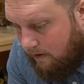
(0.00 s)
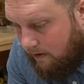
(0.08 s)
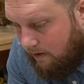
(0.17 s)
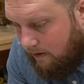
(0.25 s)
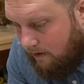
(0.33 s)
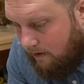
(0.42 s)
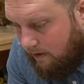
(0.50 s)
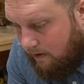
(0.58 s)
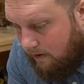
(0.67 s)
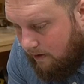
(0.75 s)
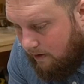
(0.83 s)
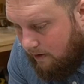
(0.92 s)
Whatever
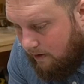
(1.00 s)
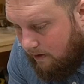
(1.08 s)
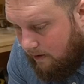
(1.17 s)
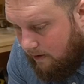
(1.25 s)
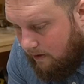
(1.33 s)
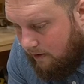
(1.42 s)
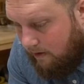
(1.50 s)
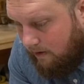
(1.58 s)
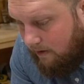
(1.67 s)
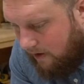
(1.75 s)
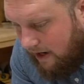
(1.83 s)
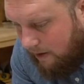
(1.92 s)
works, man. You just
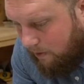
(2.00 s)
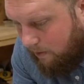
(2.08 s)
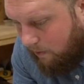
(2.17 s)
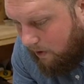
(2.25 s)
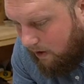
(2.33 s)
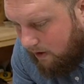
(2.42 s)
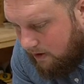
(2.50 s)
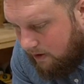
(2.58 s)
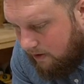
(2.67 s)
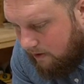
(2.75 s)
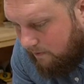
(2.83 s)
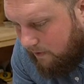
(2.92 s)
figure out what
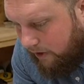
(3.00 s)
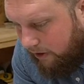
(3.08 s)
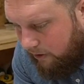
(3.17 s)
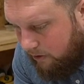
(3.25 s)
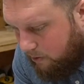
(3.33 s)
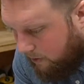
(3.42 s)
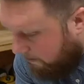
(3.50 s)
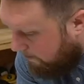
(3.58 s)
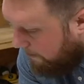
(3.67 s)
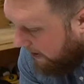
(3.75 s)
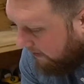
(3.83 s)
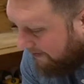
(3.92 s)
works. For use
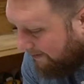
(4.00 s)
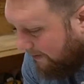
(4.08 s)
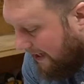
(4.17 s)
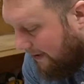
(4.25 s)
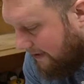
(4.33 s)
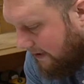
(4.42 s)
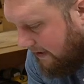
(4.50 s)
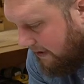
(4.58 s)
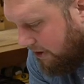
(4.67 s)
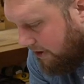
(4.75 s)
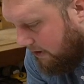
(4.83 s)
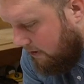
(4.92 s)
with belts without
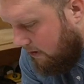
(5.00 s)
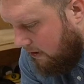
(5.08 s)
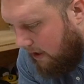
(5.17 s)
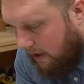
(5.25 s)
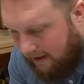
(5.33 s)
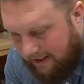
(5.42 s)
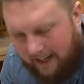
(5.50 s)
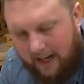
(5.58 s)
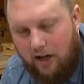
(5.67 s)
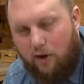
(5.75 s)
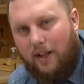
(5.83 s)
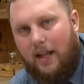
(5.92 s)
stitching. Like,
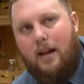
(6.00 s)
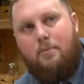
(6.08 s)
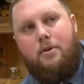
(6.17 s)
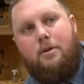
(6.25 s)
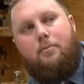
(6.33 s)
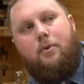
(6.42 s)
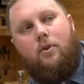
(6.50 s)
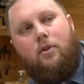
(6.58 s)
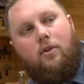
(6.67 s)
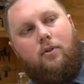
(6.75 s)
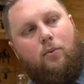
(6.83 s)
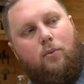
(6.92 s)
I know a lot of
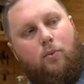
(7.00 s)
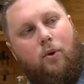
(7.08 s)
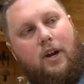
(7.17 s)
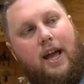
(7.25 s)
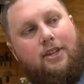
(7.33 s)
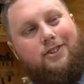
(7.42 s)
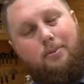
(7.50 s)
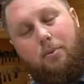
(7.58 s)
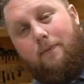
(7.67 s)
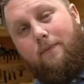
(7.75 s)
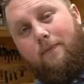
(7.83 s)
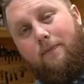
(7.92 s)
people would actually
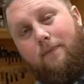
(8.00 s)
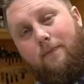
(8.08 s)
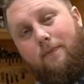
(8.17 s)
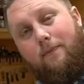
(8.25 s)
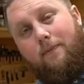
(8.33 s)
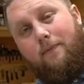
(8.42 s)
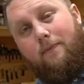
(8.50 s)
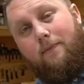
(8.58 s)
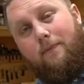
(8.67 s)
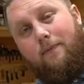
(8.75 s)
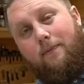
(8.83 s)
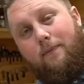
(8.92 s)
prefer that the
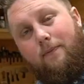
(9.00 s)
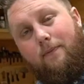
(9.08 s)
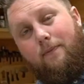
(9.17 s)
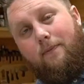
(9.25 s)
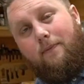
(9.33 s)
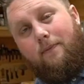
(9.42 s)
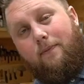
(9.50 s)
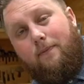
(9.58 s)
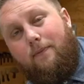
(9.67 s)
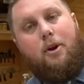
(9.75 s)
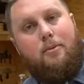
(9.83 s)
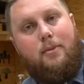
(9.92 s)
adhesive not be
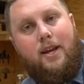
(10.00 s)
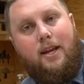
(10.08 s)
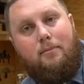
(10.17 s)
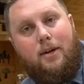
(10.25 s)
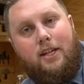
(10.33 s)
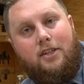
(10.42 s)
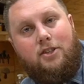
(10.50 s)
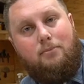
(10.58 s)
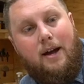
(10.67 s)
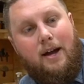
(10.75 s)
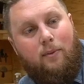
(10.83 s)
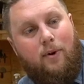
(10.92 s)
too permanent because you
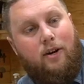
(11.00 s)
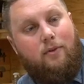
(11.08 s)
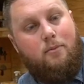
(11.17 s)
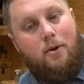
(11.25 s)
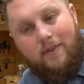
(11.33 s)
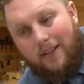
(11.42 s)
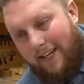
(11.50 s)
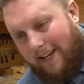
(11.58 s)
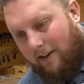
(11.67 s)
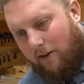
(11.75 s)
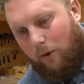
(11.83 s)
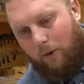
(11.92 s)
might want to remove it
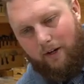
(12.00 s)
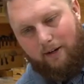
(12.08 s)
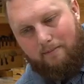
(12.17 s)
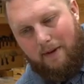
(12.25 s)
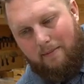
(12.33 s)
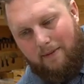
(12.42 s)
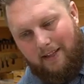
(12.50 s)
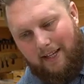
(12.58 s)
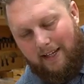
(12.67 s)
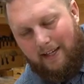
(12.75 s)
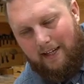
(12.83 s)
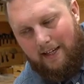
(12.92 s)
later, or it might be like